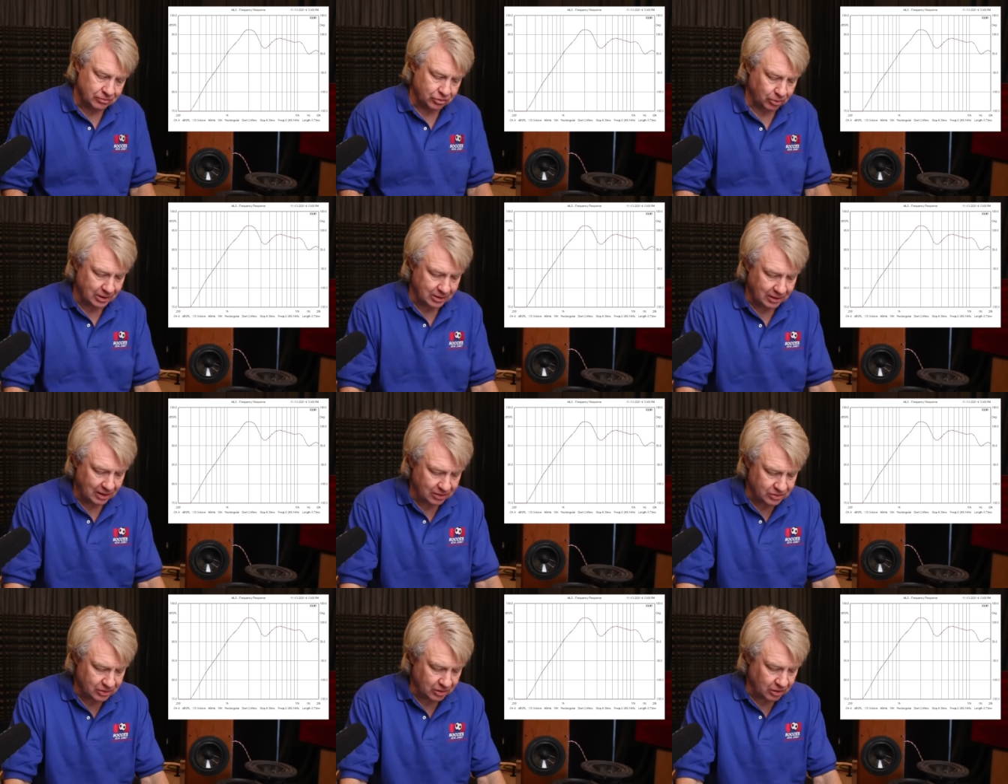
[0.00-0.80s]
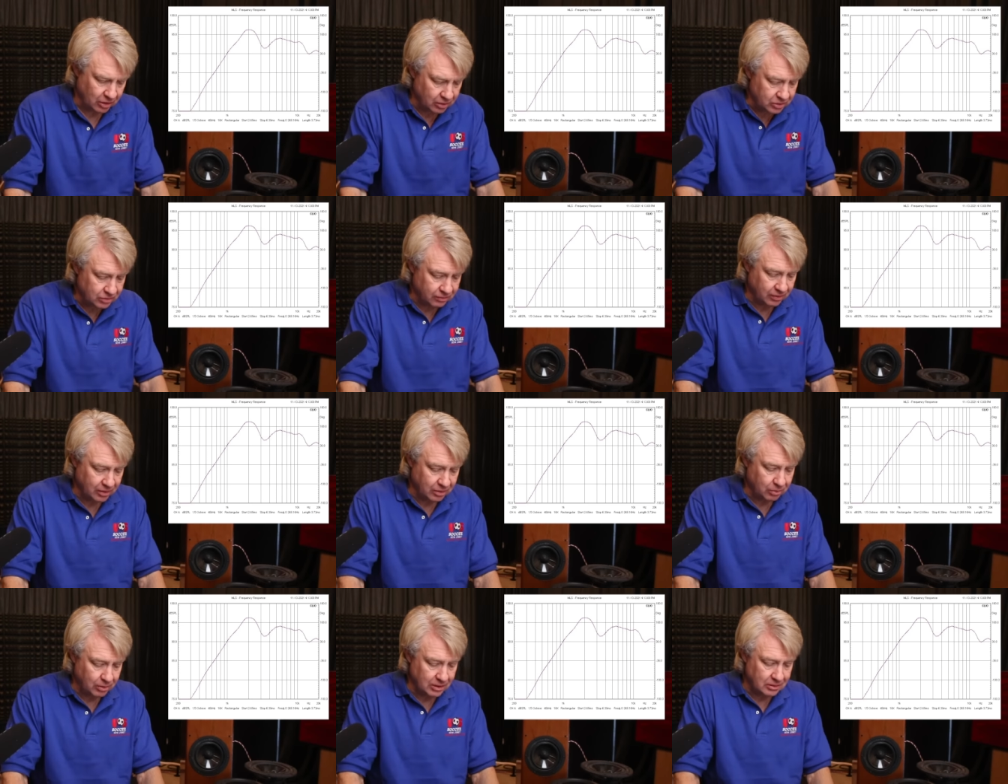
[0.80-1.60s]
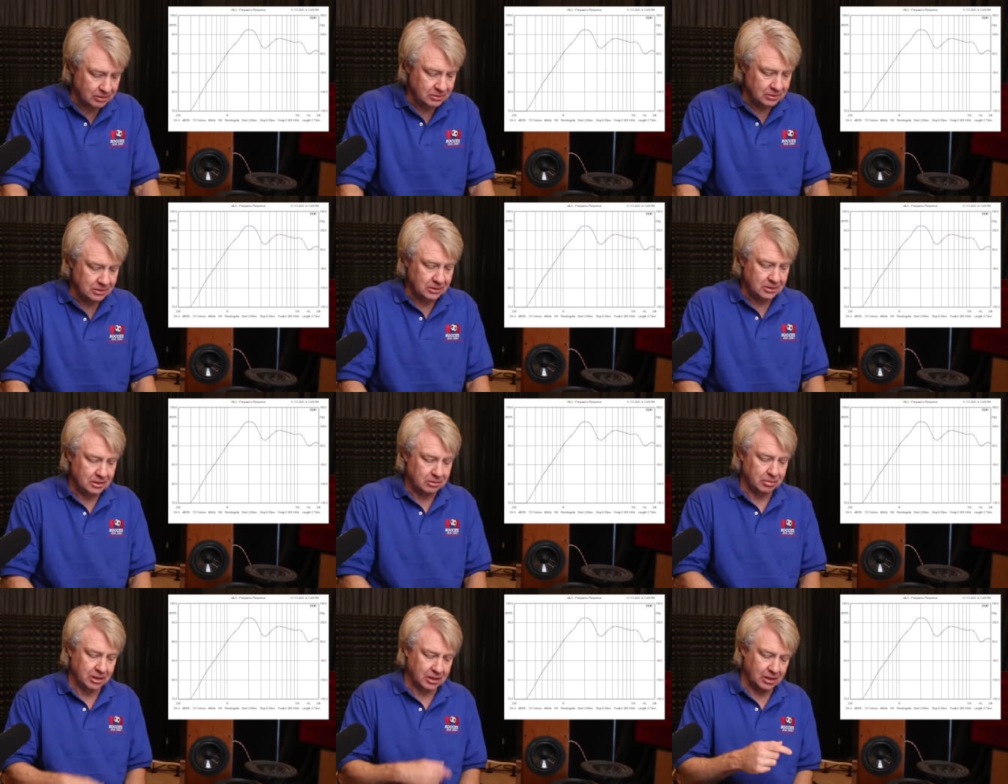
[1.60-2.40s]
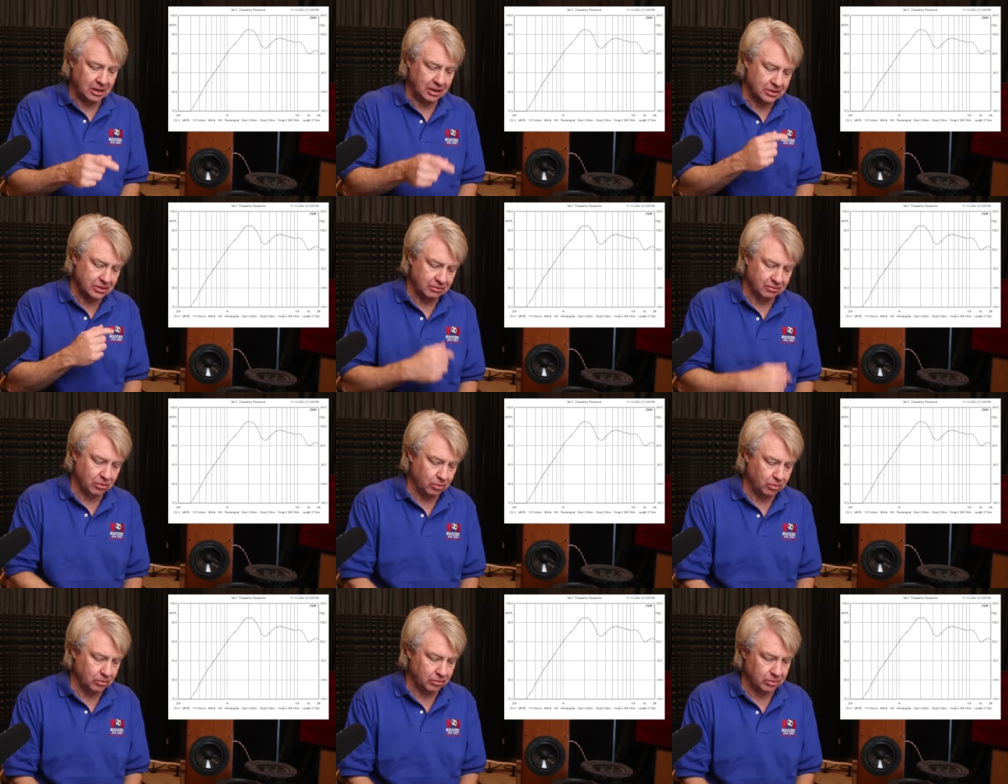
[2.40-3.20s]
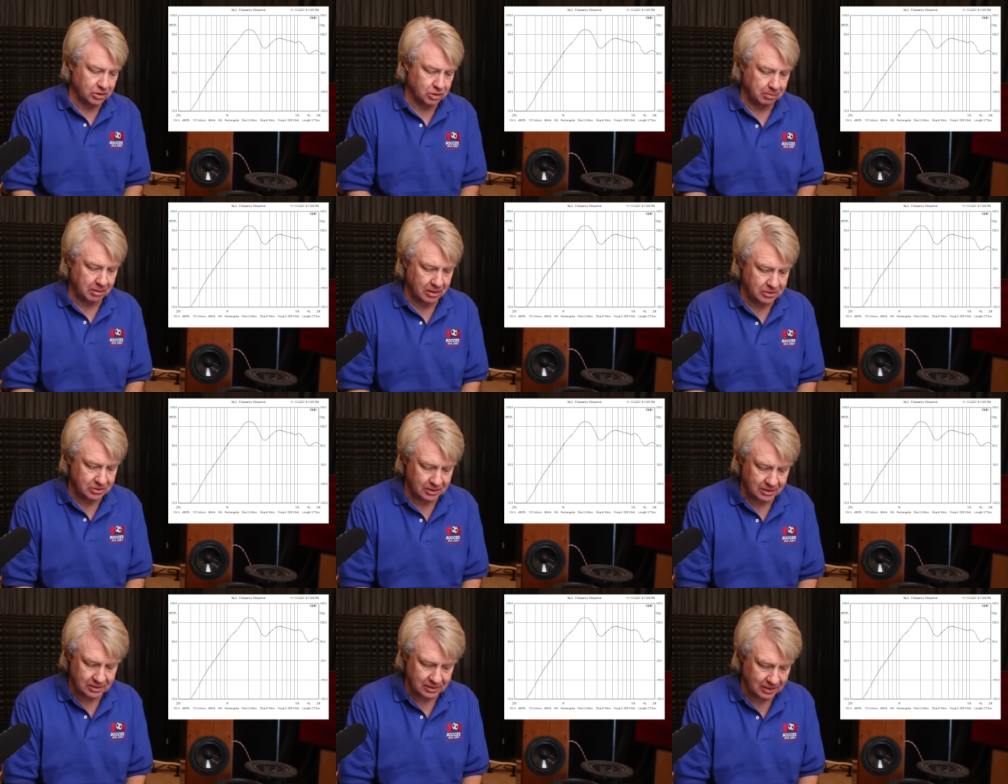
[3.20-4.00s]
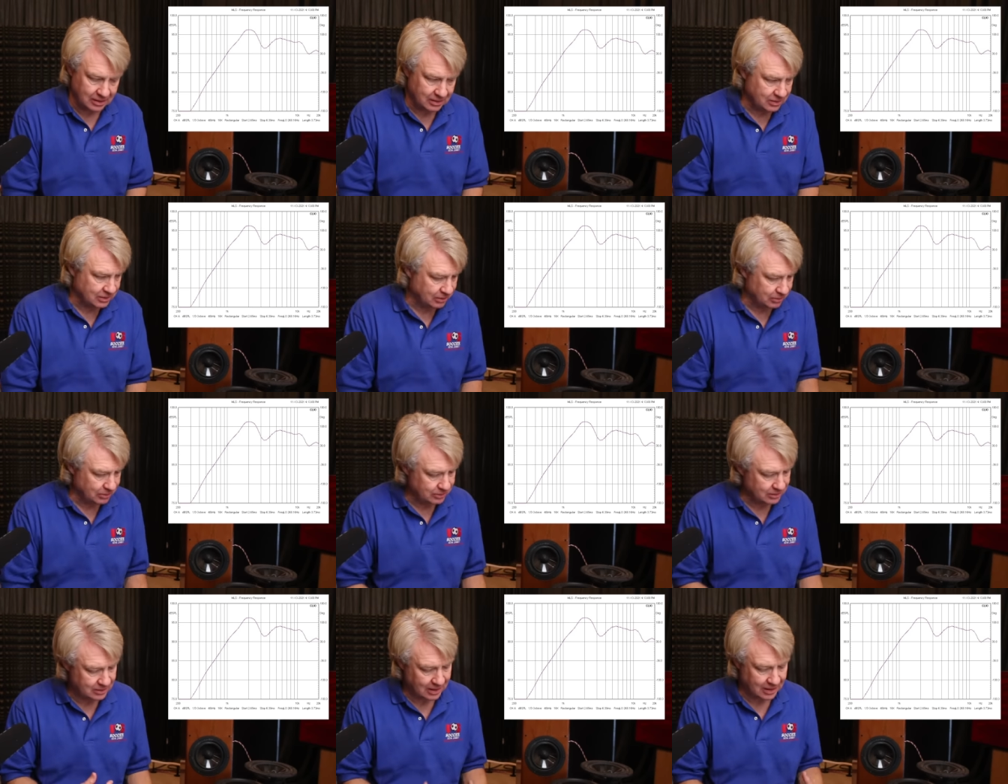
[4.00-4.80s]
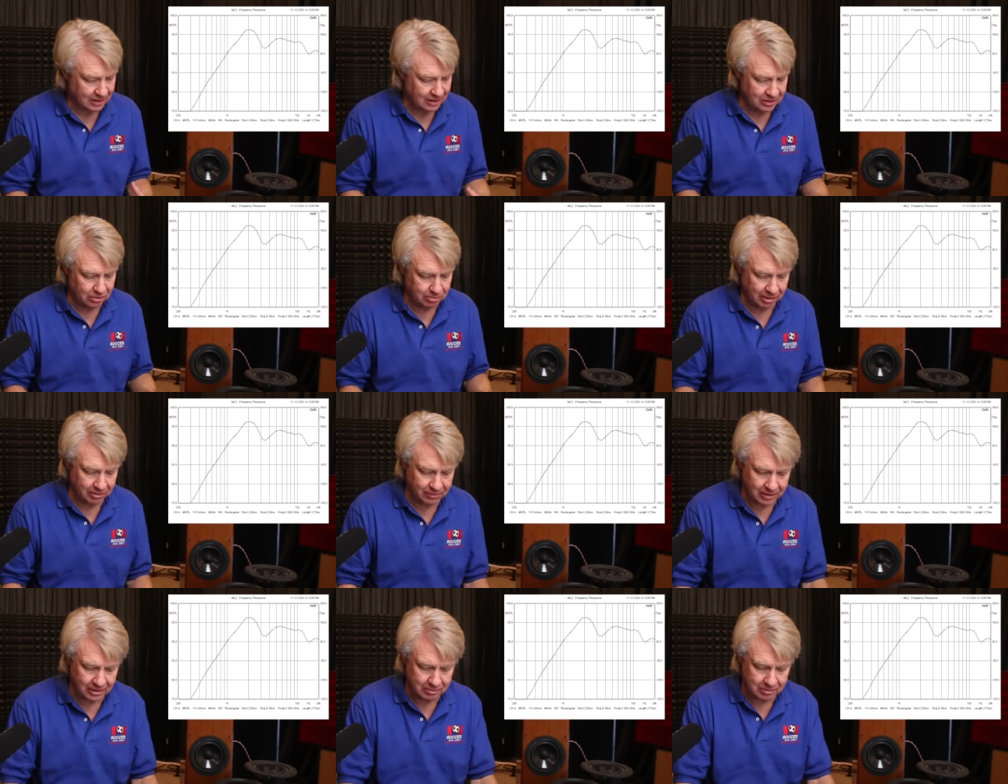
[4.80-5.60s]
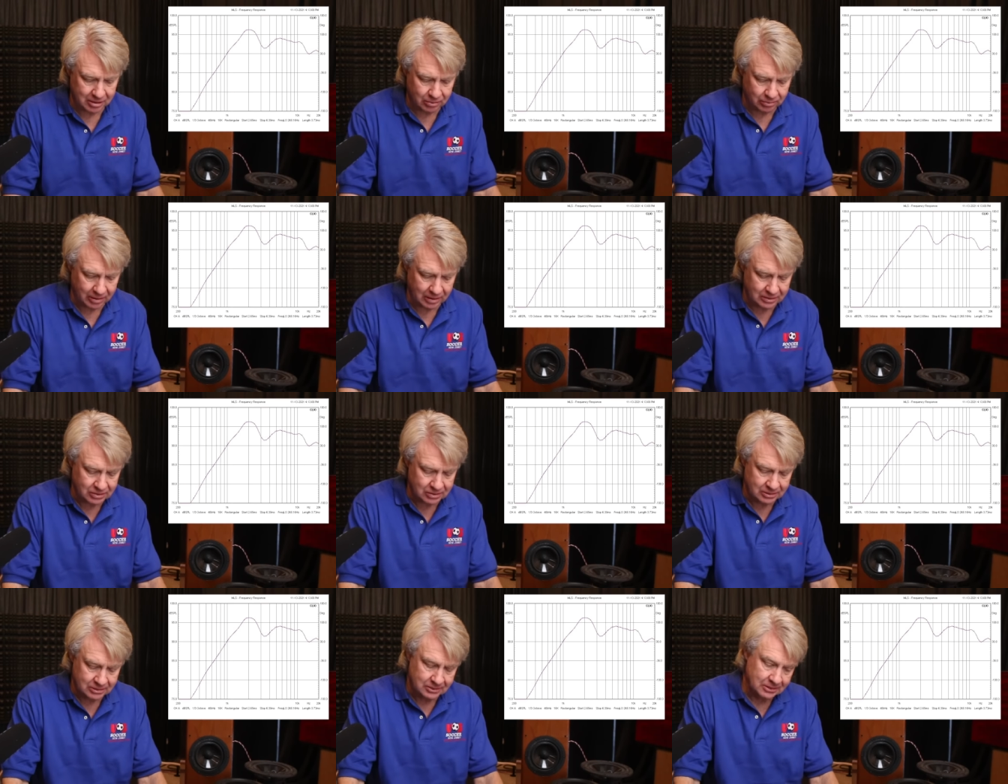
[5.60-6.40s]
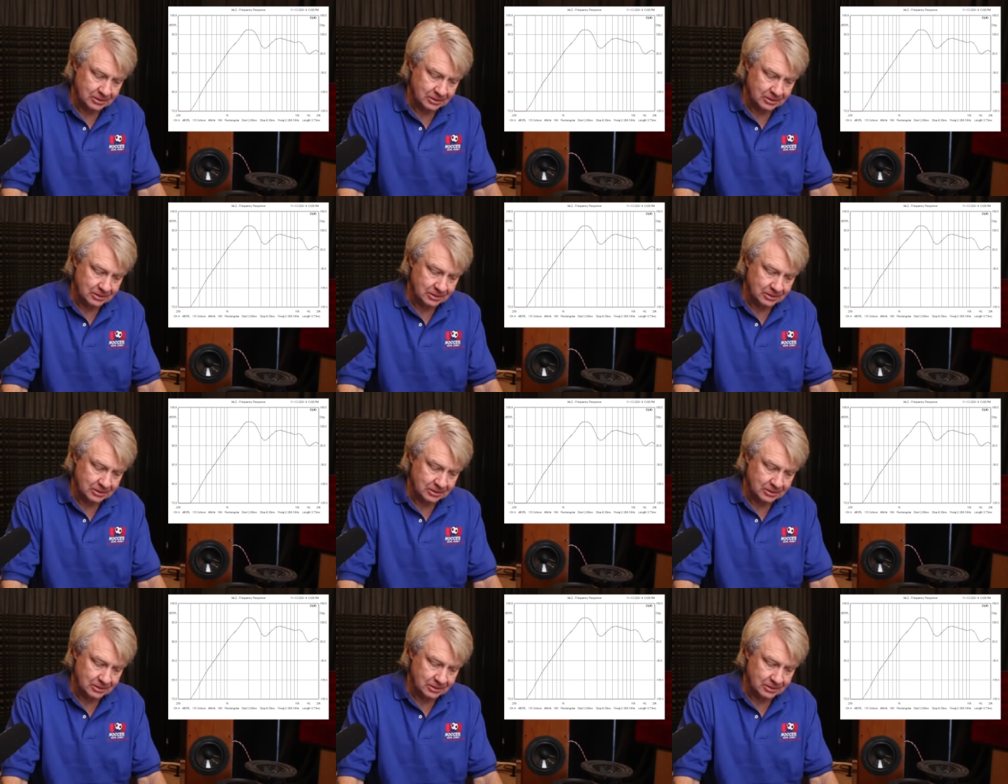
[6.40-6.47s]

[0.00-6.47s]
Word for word: 3000 hertz very well because of the response that it has. So it's got a little bit of a limited range,